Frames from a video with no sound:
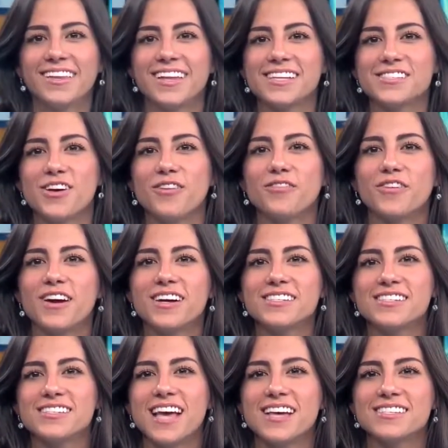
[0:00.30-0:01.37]
That's all for
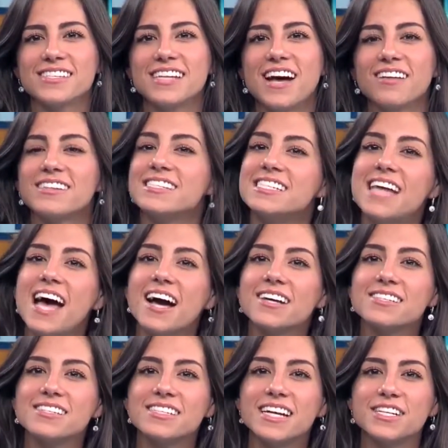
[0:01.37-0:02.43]
us. SNL is
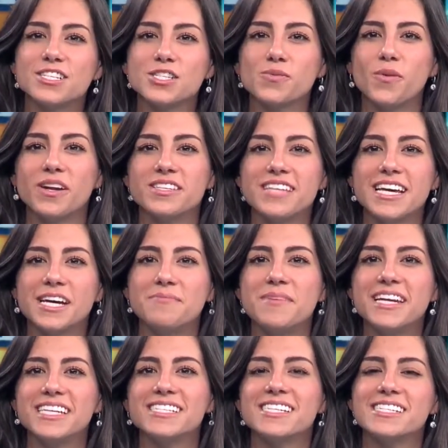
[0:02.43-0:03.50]
next, and I just want to take a
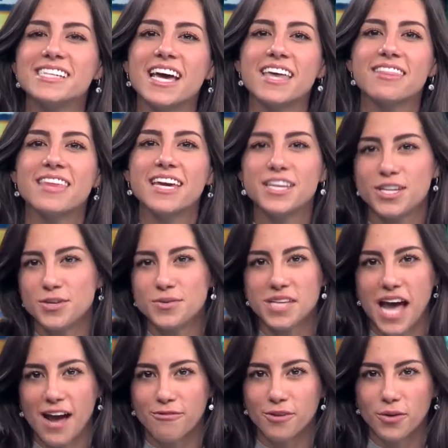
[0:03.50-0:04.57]
minute to say thank you
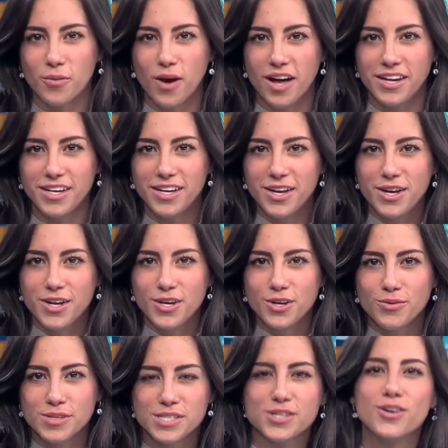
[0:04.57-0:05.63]
to everyone
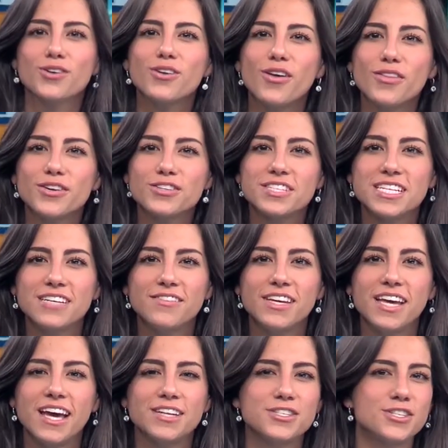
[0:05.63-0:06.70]
who has turned on their
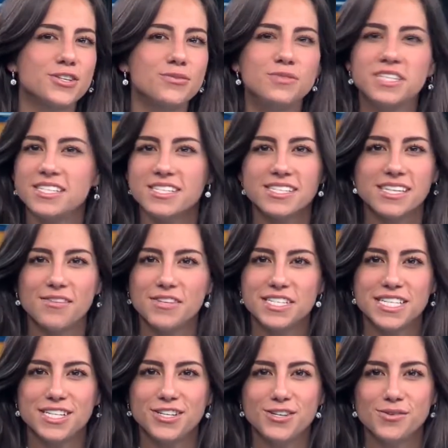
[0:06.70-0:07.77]
TV and tuned into
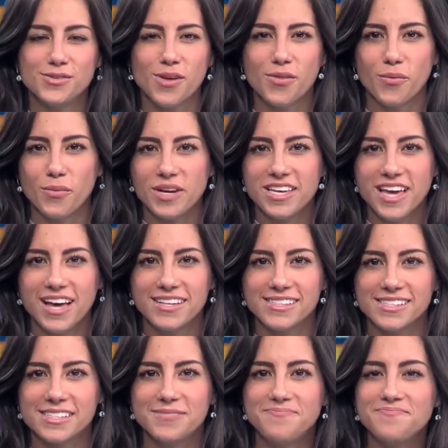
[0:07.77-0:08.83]
17 News on the
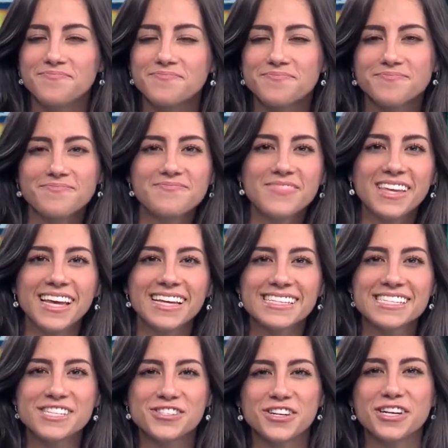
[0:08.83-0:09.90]
weekends.
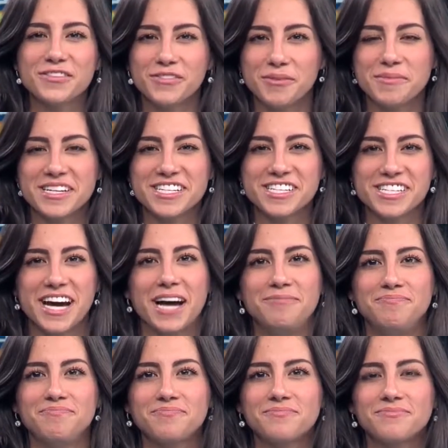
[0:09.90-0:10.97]
This is tricky for me each
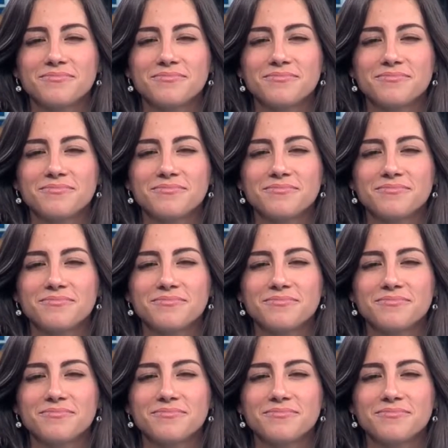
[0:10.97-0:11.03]
time.